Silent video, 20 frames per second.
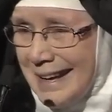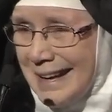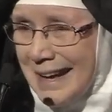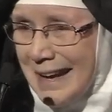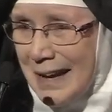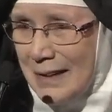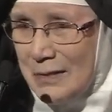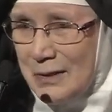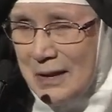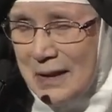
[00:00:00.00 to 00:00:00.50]

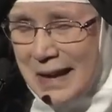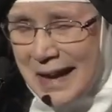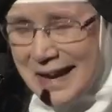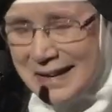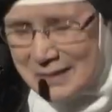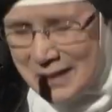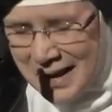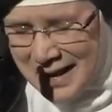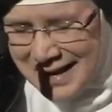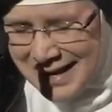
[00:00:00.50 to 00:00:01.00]
And
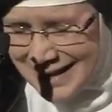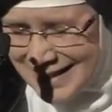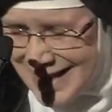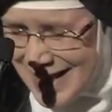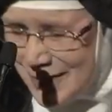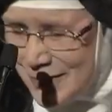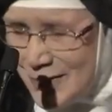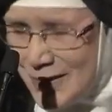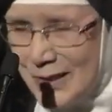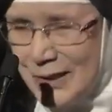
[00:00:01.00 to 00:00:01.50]

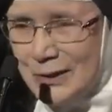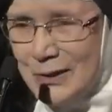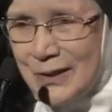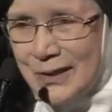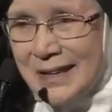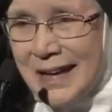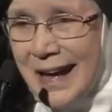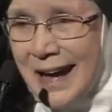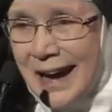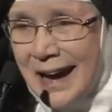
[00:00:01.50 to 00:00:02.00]
he said,
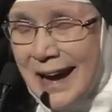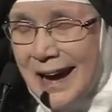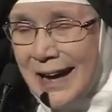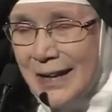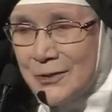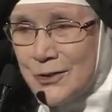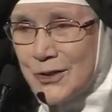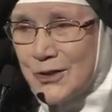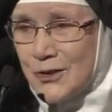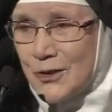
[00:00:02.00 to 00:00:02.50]
"Look, I
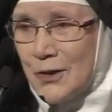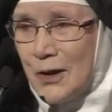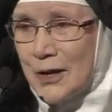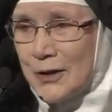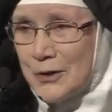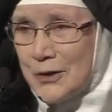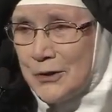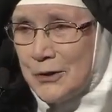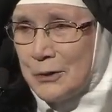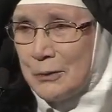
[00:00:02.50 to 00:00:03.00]
just
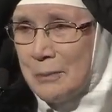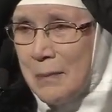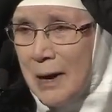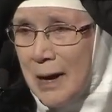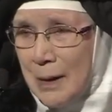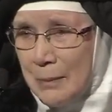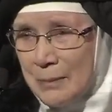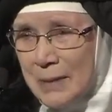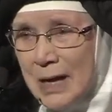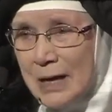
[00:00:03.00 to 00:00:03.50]
talked to your
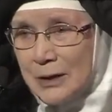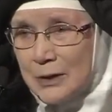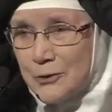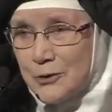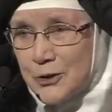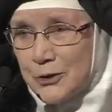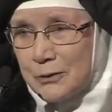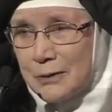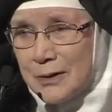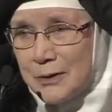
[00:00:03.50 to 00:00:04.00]
mom,
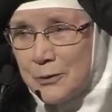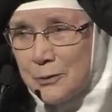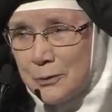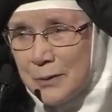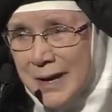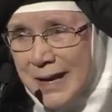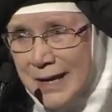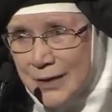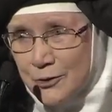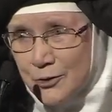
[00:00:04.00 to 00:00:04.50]
because you're
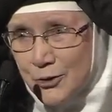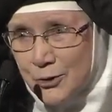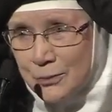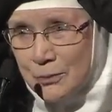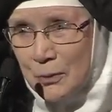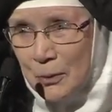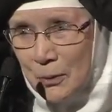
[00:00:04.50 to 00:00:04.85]
underage,